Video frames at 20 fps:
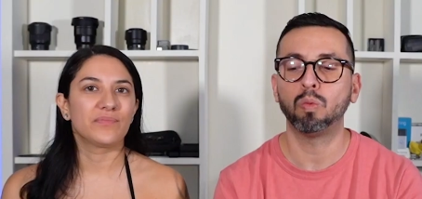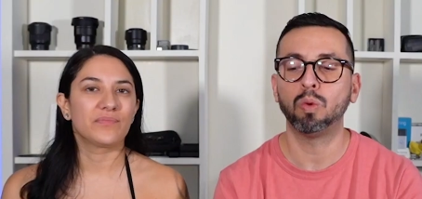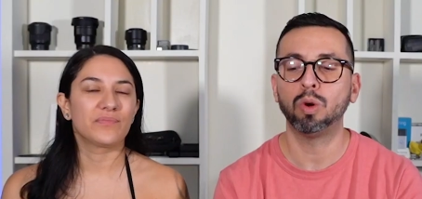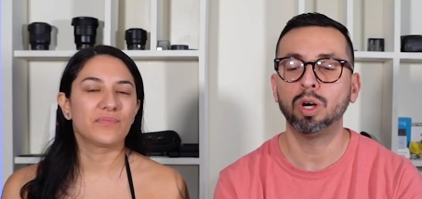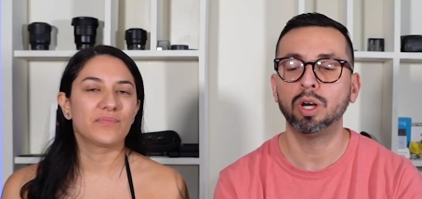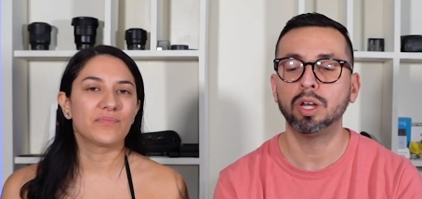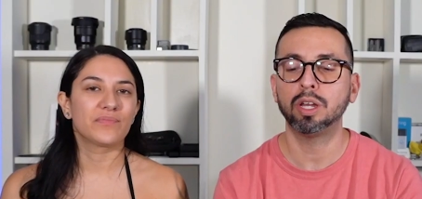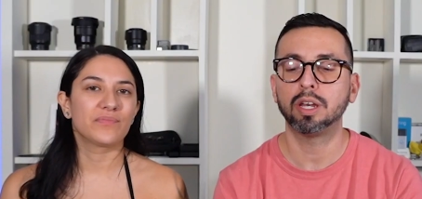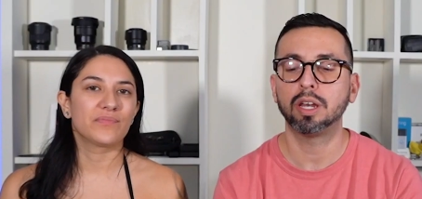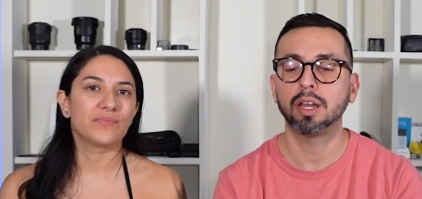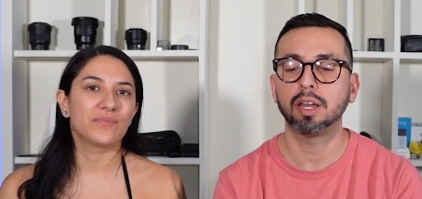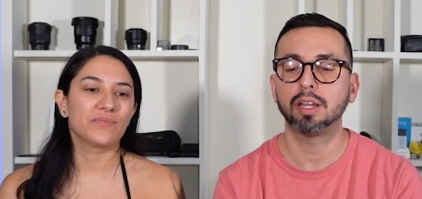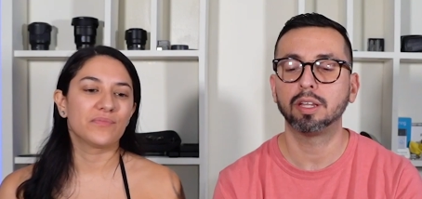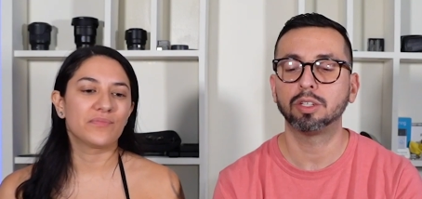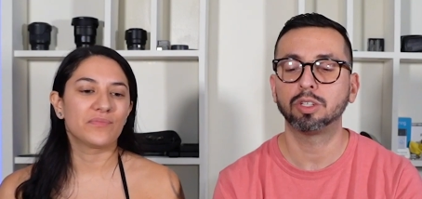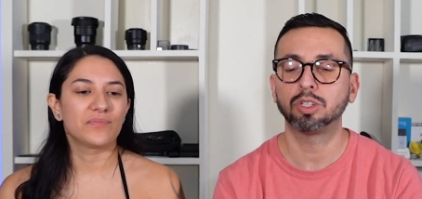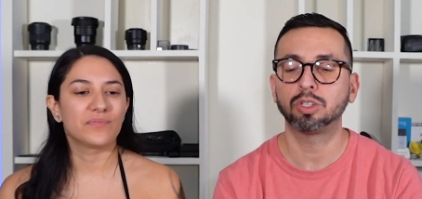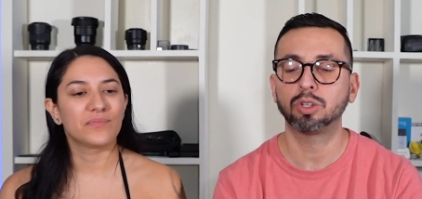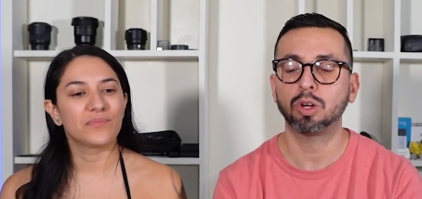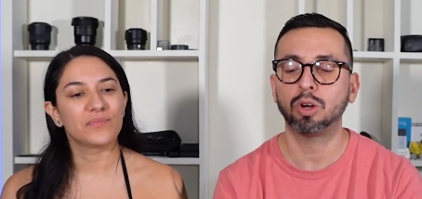Speaker 1: What
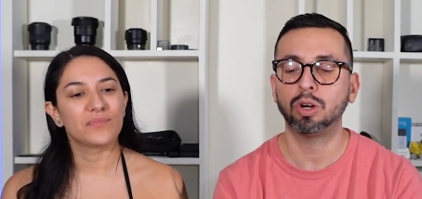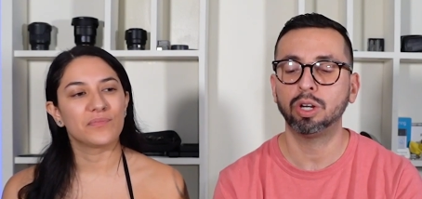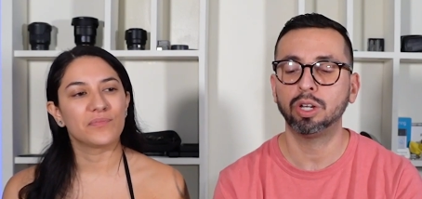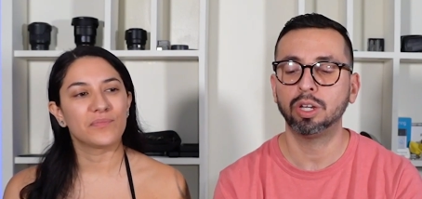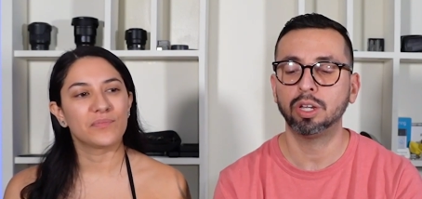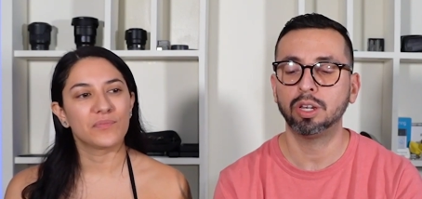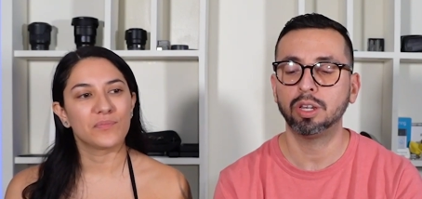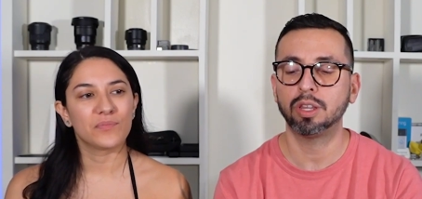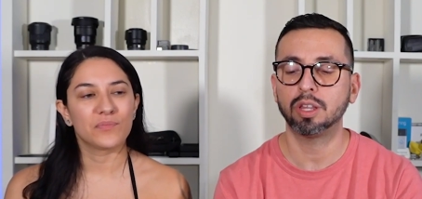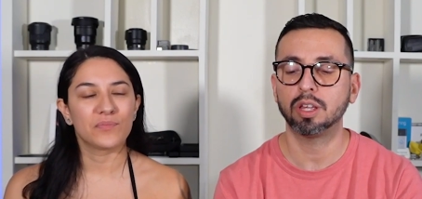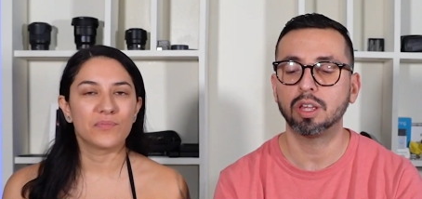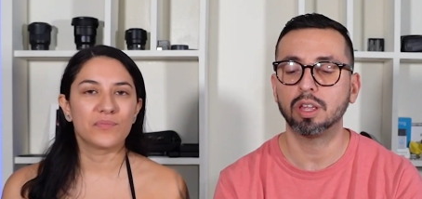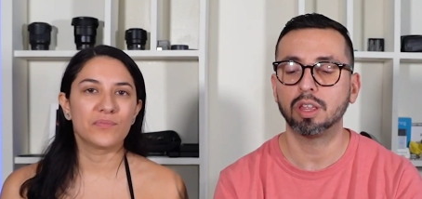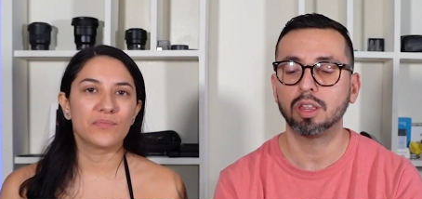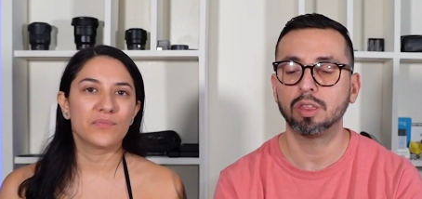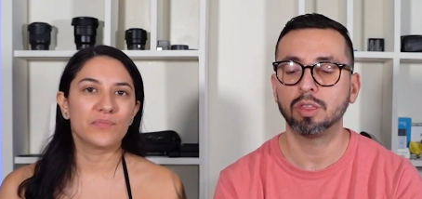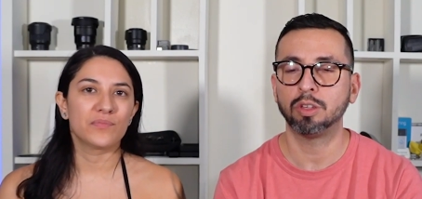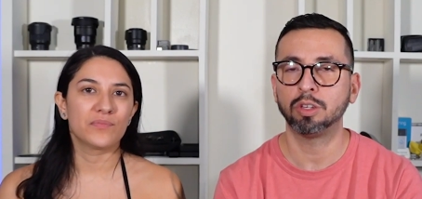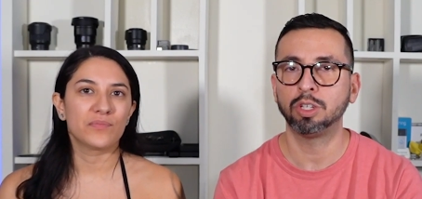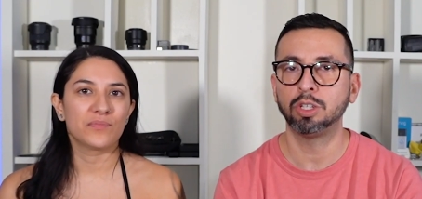started
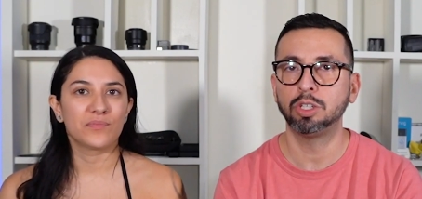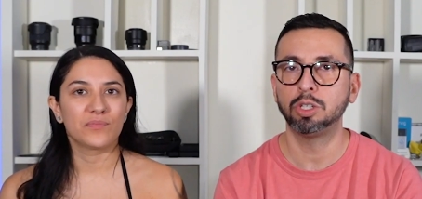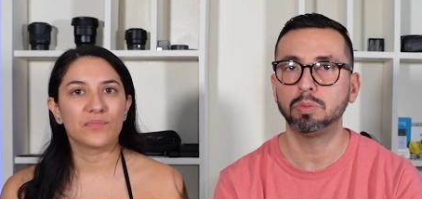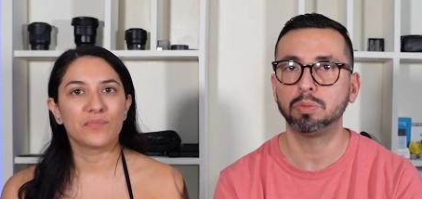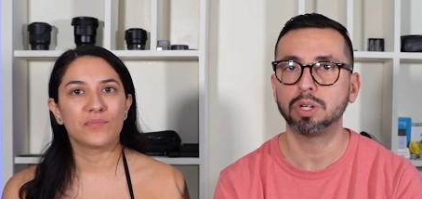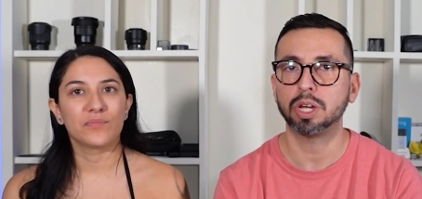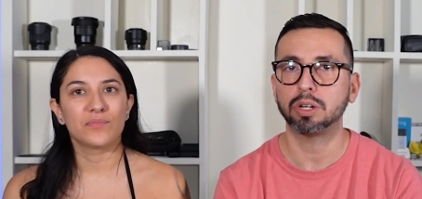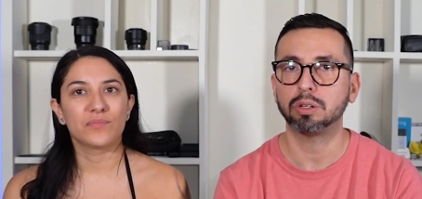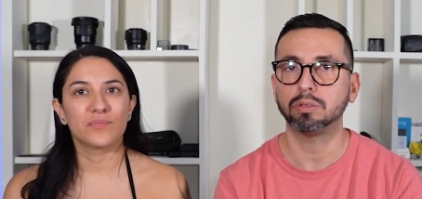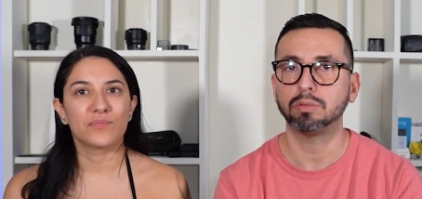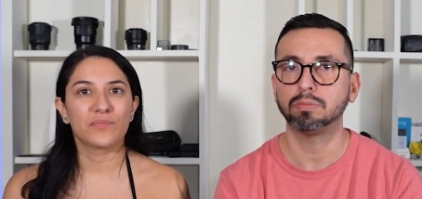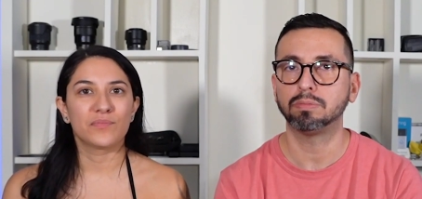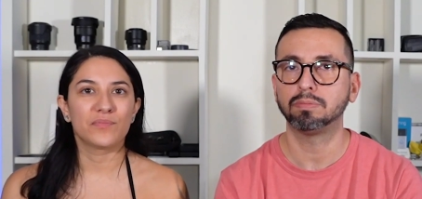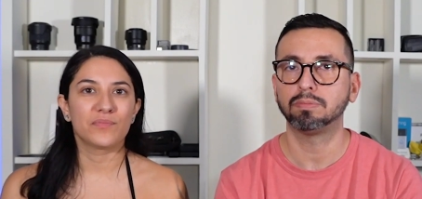the YouTube channel?